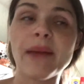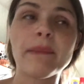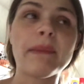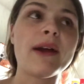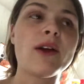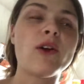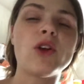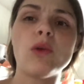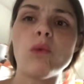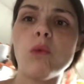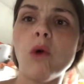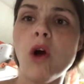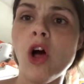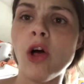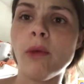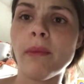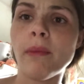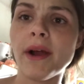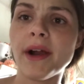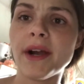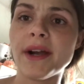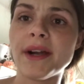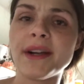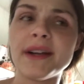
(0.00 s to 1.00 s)
I might go to
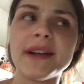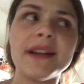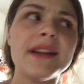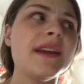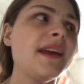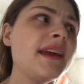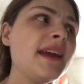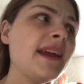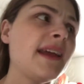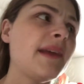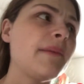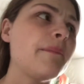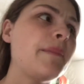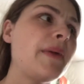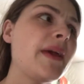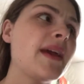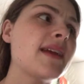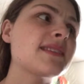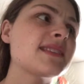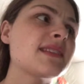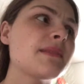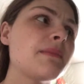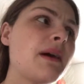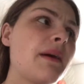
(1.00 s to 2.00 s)
Walmart and
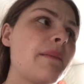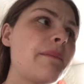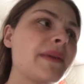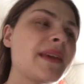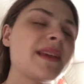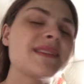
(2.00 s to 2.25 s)
pick some up.